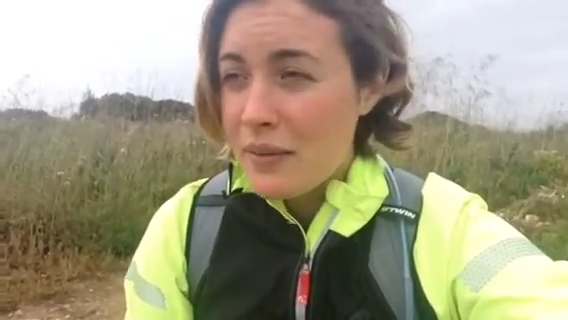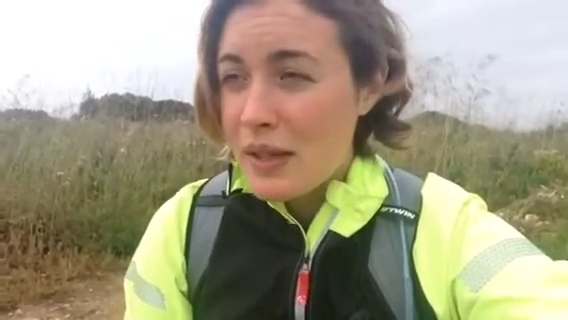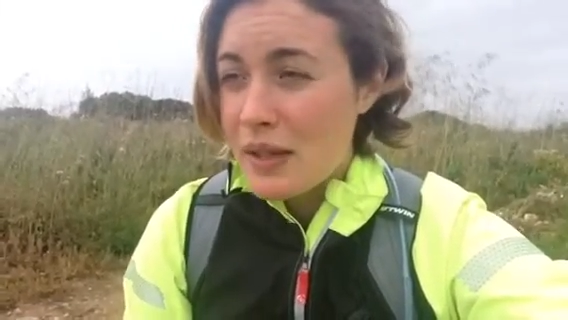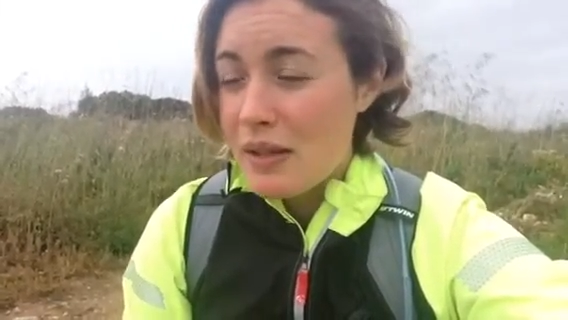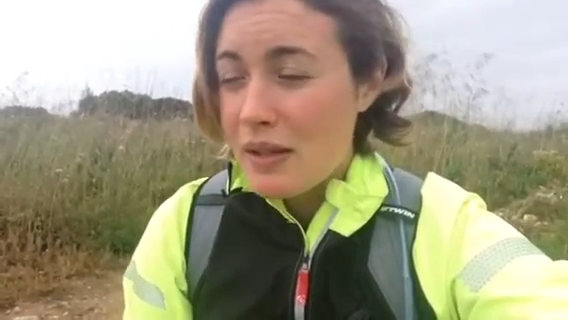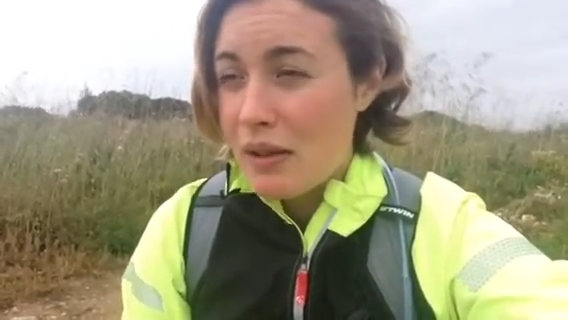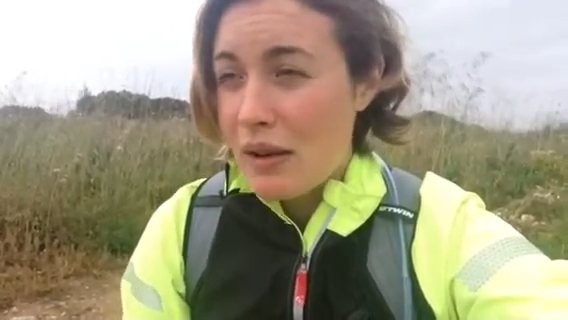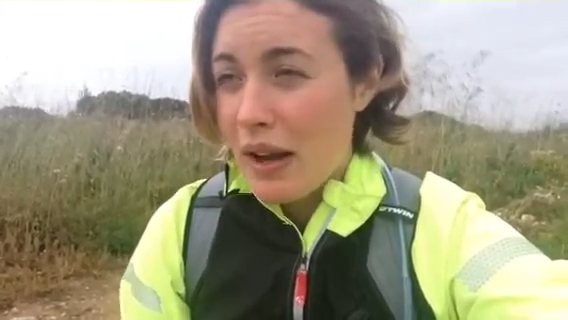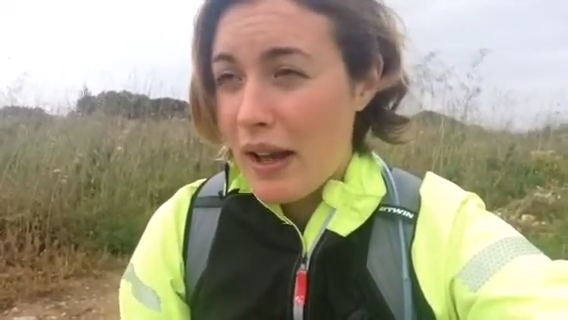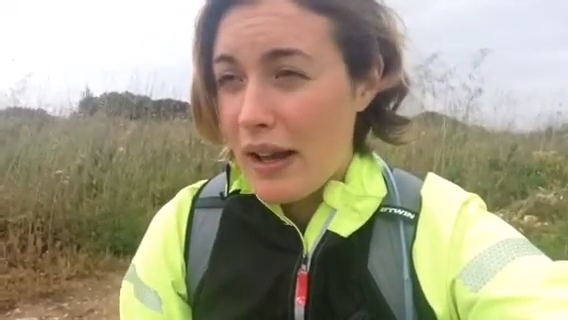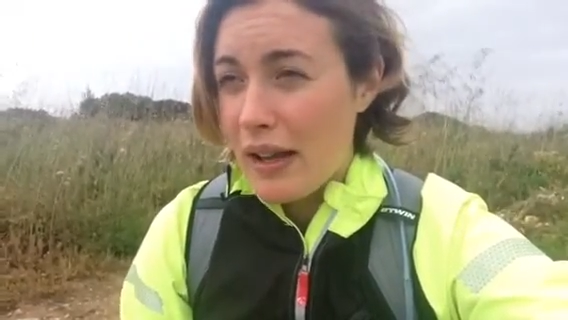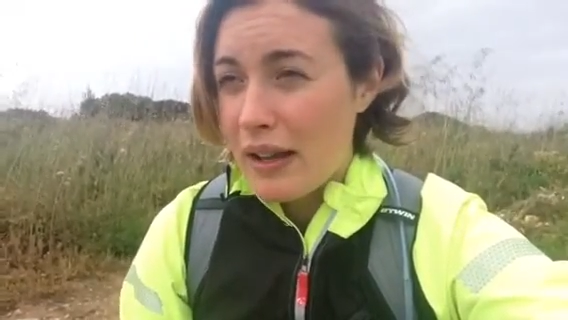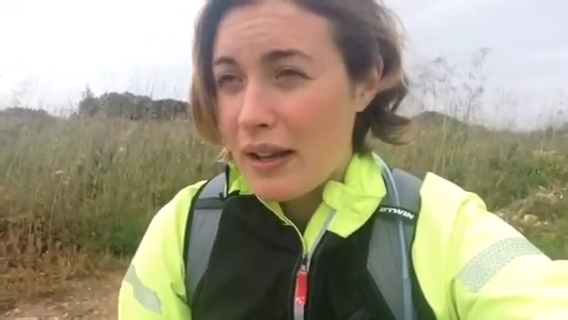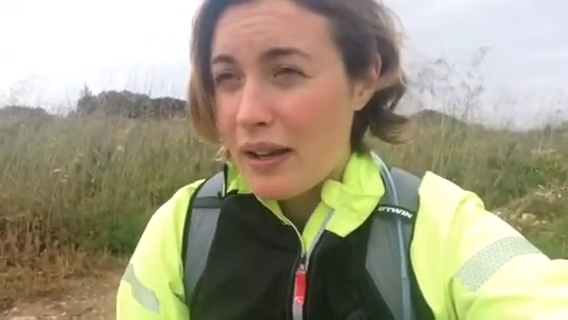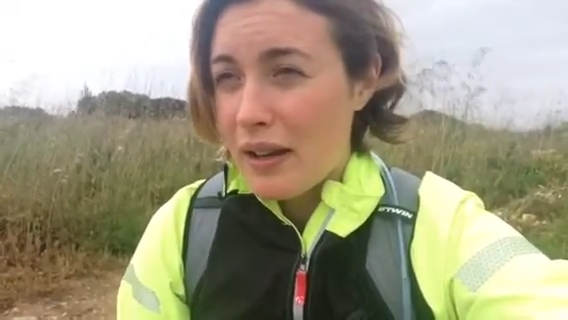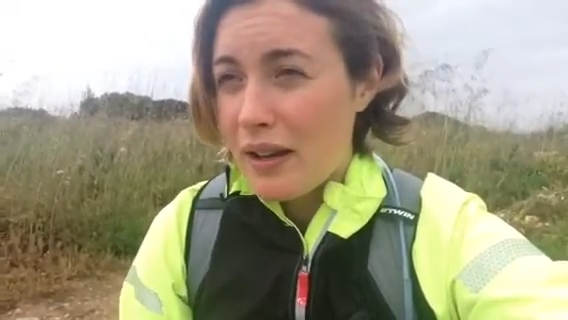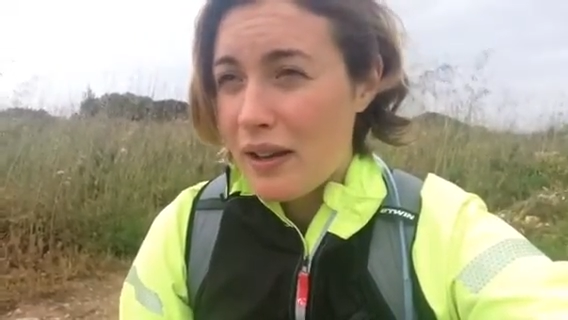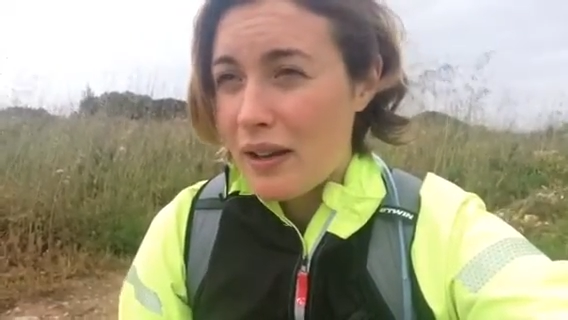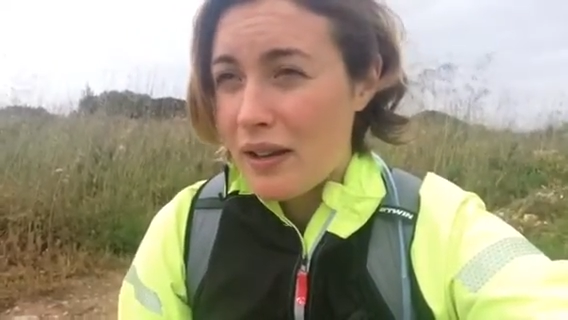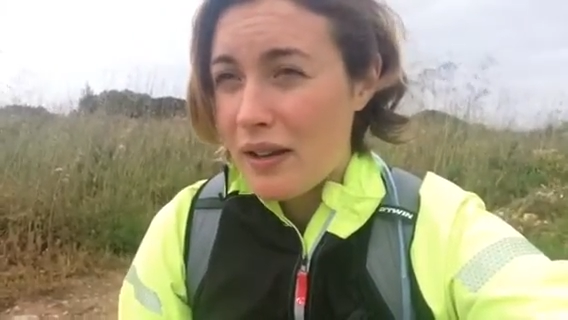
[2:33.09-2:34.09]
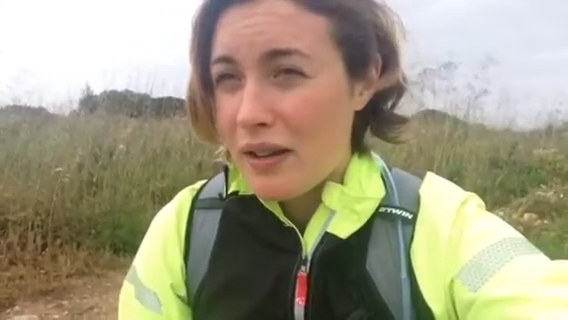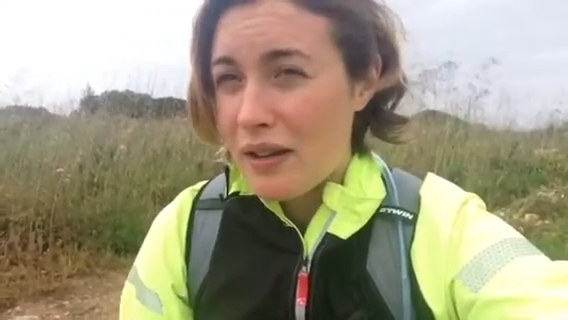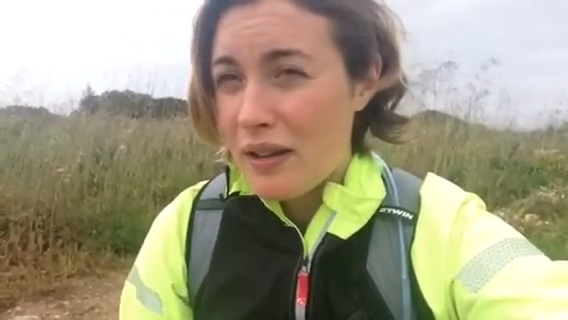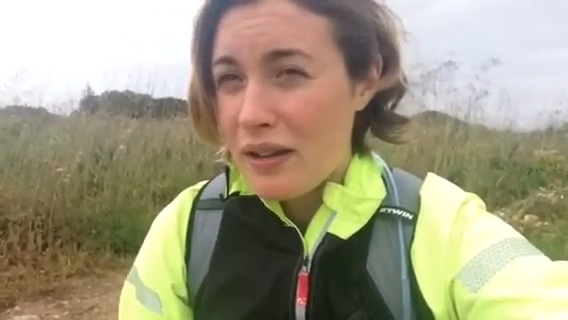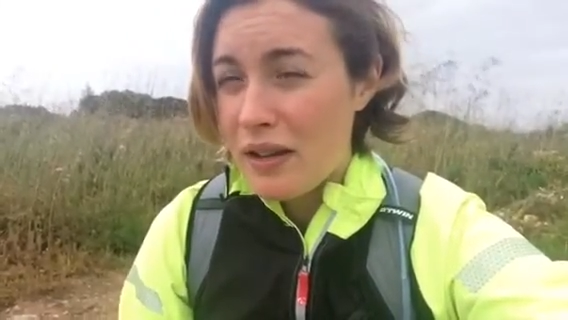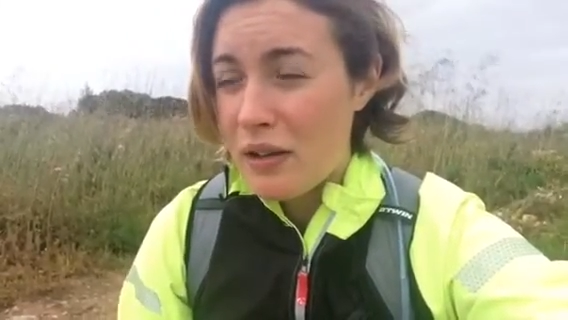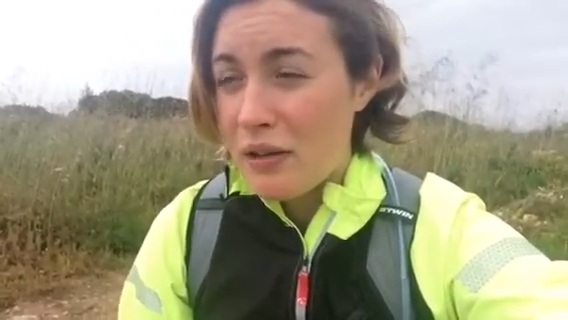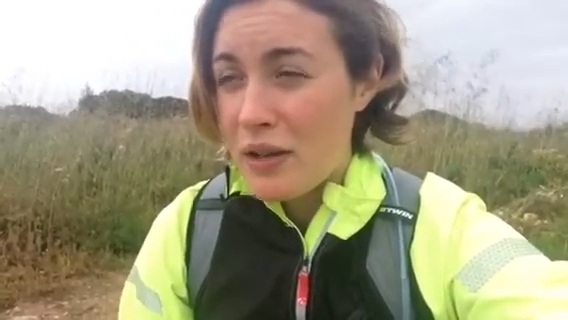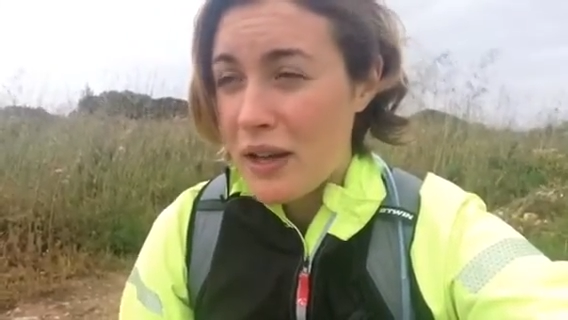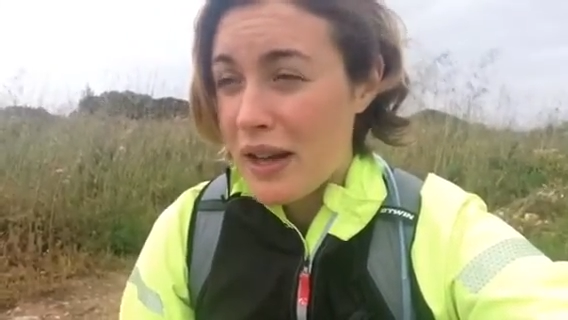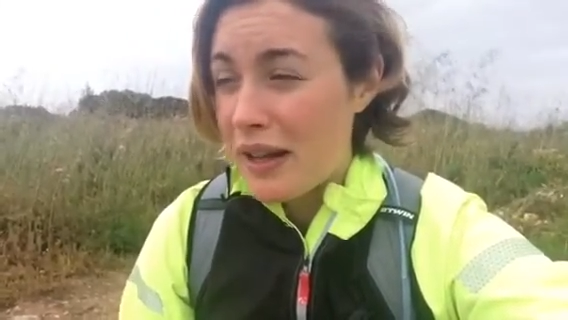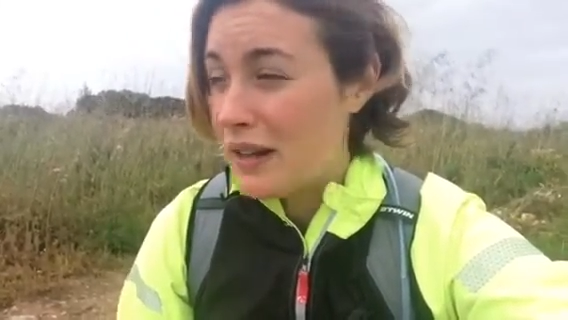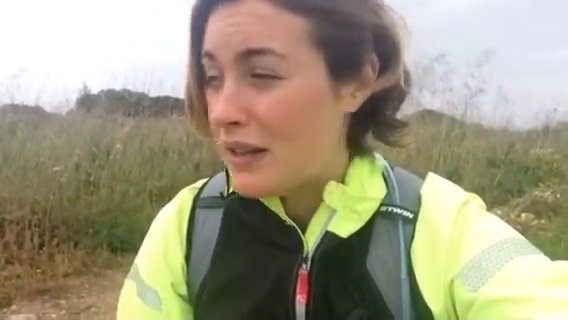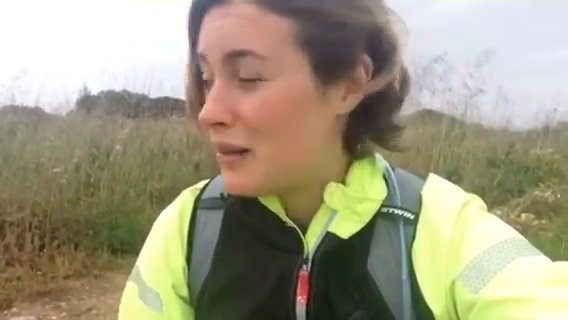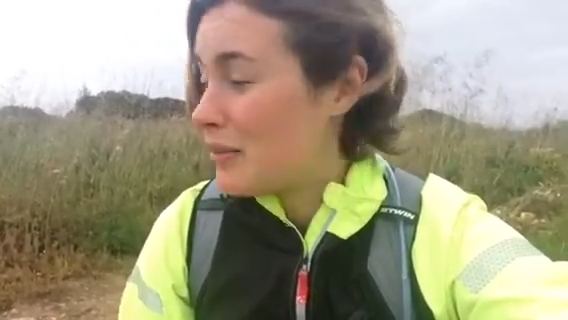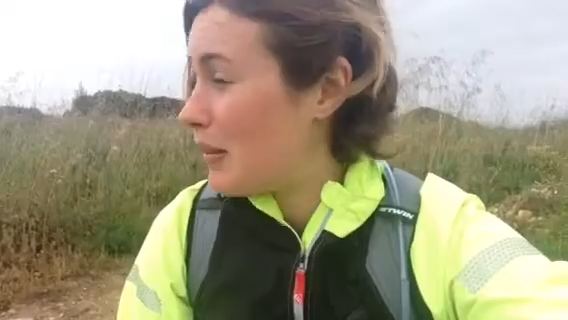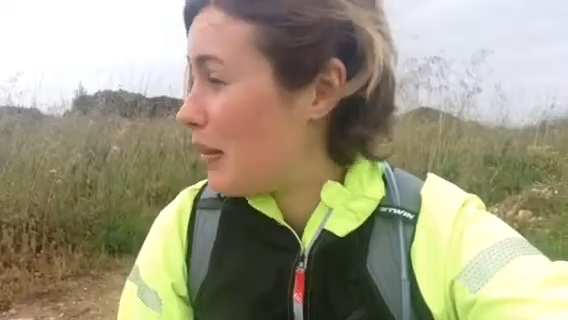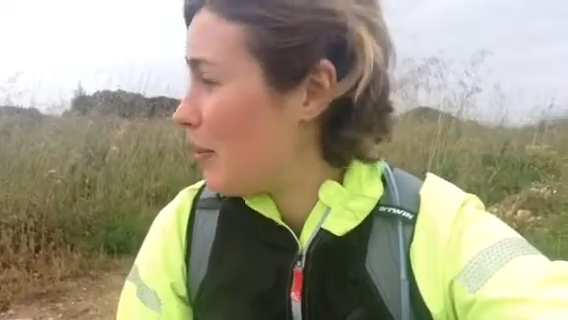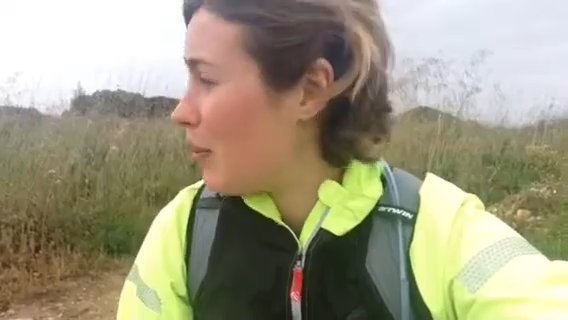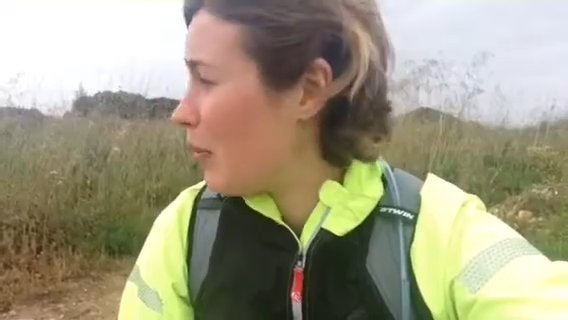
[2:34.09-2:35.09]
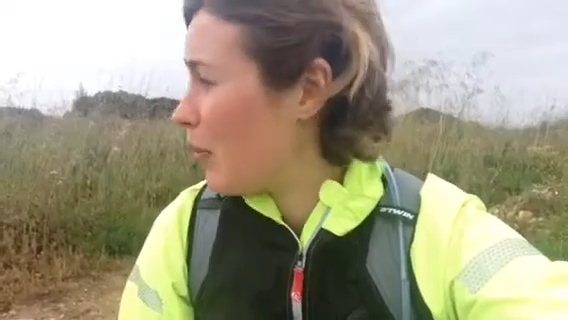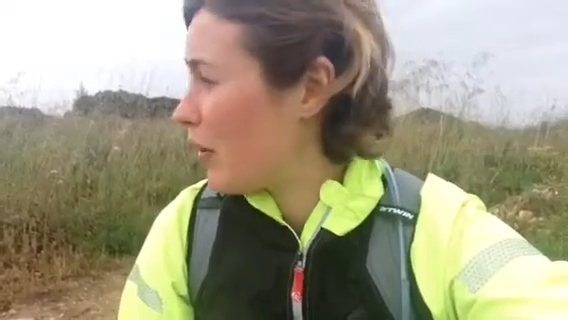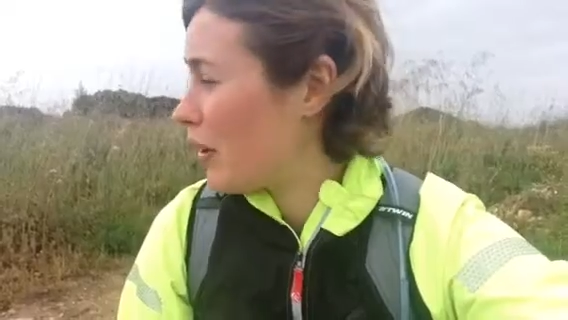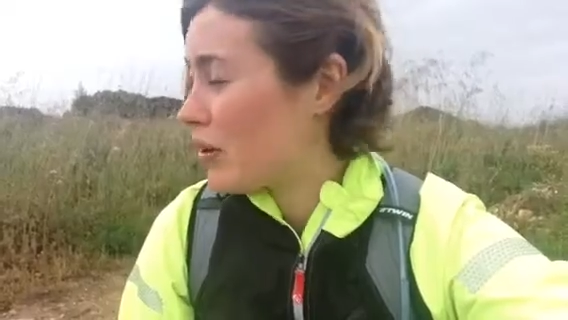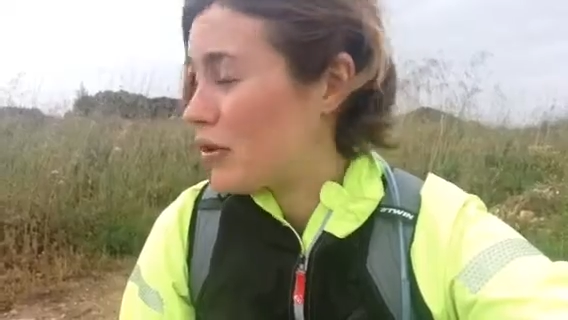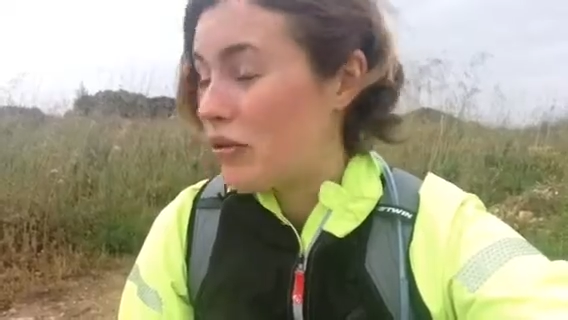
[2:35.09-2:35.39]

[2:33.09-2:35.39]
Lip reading: So like you tend to be more